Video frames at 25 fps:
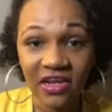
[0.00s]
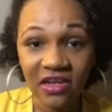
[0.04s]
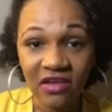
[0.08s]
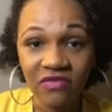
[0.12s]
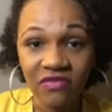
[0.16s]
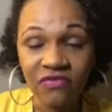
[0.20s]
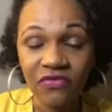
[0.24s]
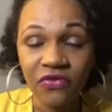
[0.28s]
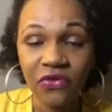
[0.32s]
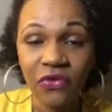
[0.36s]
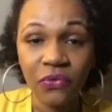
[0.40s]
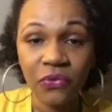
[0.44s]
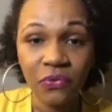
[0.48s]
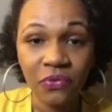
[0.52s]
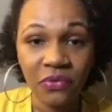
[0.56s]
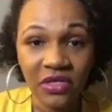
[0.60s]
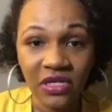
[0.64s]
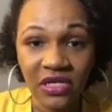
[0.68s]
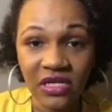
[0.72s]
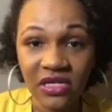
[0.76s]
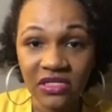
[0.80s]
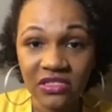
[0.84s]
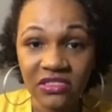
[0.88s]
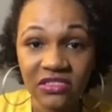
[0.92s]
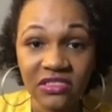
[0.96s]
if you
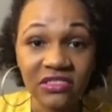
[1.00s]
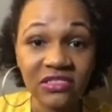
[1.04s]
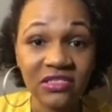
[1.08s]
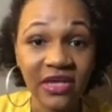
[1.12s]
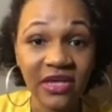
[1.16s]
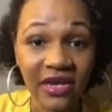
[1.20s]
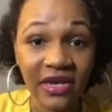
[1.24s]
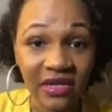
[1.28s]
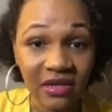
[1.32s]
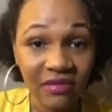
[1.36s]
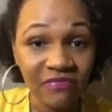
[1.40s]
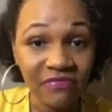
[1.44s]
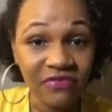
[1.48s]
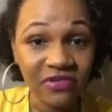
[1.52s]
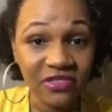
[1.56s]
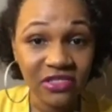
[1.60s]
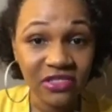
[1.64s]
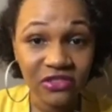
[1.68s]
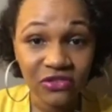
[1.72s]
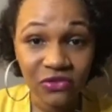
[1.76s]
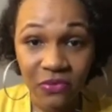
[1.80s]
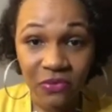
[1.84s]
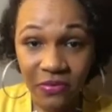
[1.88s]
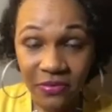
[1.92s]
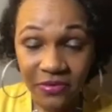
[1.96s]
need to sign up for
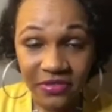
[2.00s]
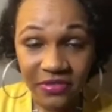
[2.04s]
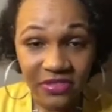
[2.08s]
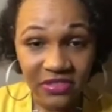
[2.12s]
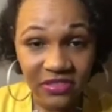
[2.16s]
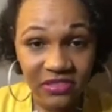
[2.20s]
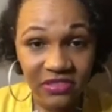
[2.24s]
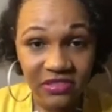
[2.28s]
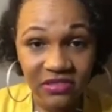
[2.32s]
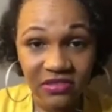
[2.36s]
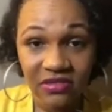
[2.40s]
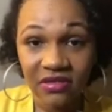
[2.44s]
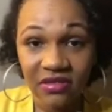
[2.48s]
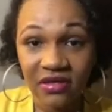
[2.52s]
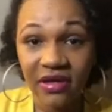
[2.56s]
this course,